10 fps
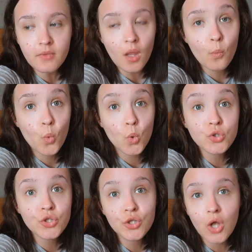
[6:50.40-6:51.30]
and
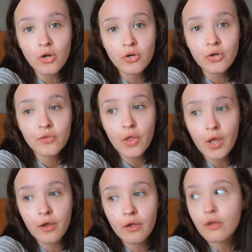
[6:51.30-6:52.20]
walked along the
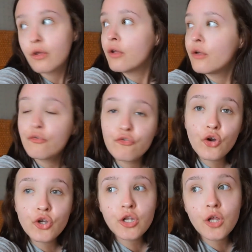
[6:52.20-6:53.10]

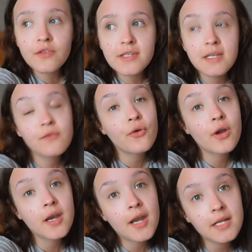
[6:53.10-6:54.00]
front, along the
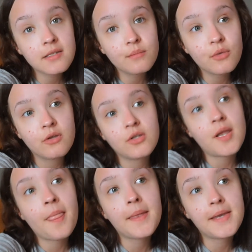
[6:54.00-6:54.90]
seafront, and had some lunch.
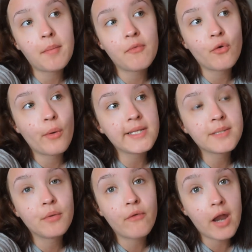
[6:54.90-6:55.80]
And the day before, we went to
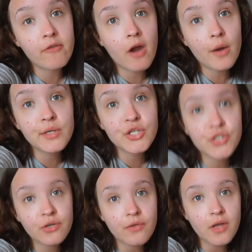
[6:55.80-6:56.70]
Moreira, which is
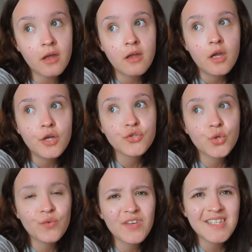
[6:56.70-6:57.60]
another
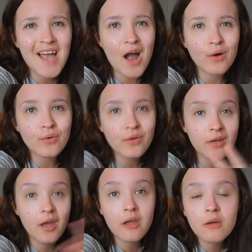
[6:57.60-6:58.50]
sort of town,
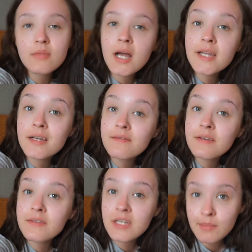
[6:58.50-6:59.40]
like
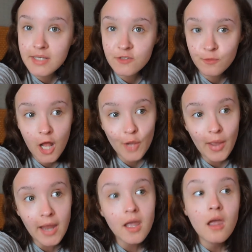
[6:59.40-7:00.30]
15 minutes from
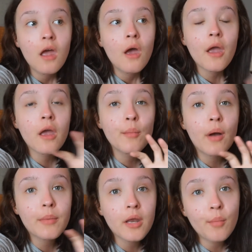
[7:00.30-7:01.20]
Calpe. But I'm gonna